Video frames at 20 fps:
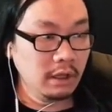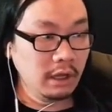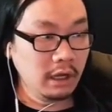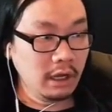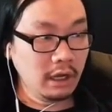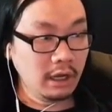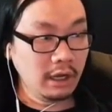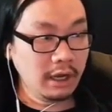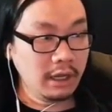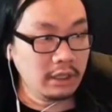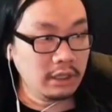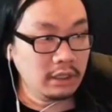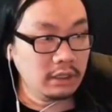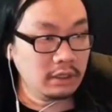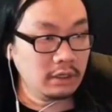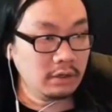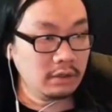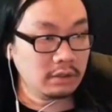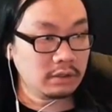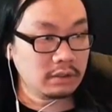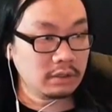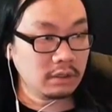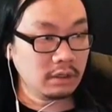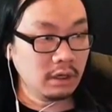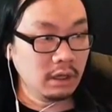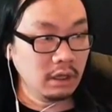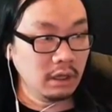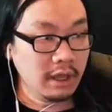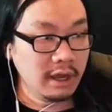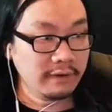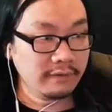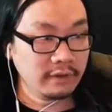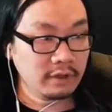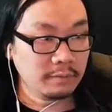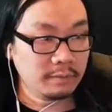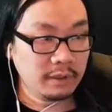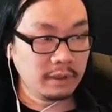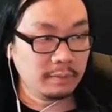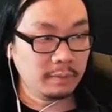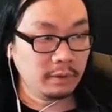Uh, and then there's a lot of other
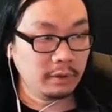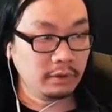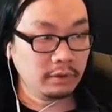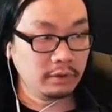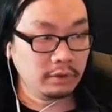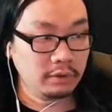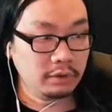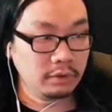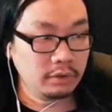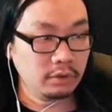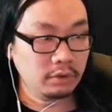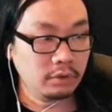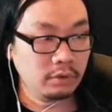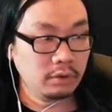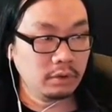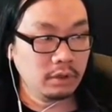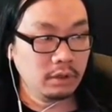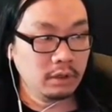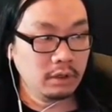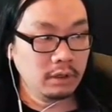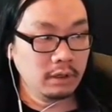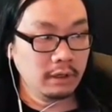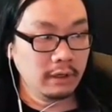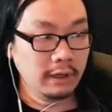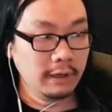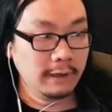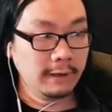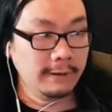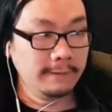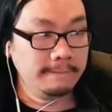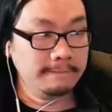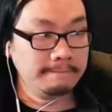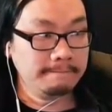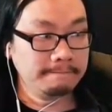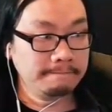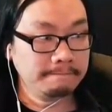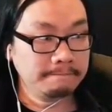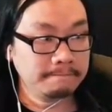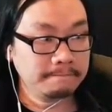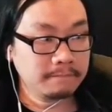people who do um,
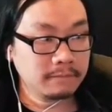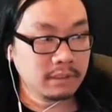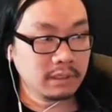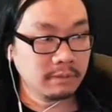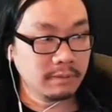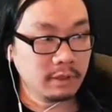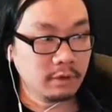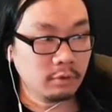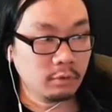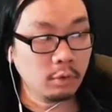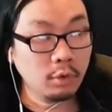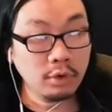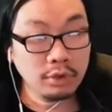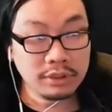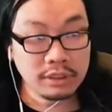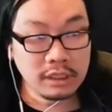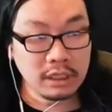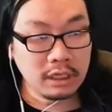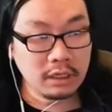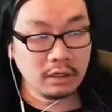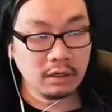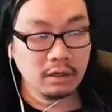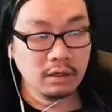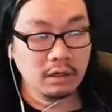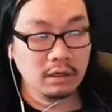some other roles in it.